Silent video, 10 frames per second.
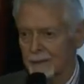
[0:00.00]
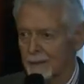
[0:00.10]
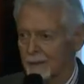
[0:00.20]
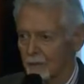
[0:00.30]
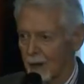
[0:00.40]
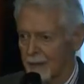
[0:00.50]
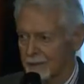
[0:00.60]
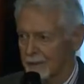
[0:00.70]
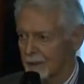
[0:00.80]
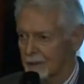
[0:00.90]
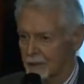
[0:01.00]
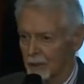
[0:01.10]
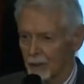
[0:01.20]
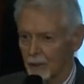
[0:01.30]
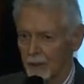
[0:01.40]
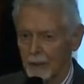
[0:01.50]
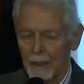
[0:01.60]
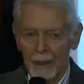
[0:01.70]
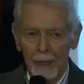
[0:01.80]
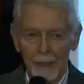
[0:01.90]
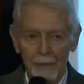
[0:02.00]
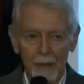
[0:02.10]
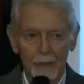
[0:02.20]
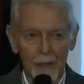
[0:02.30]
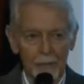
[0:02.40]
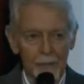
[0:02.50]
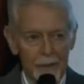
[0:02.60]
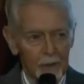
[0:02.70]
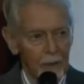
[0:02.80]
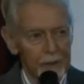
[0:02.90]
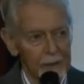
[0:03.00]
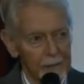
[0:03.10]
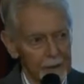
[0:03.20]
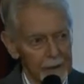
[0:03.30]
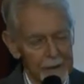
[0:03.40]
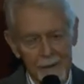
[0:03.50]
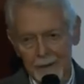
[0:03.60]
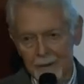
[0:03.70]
the rising concern about young men going to the Middle East,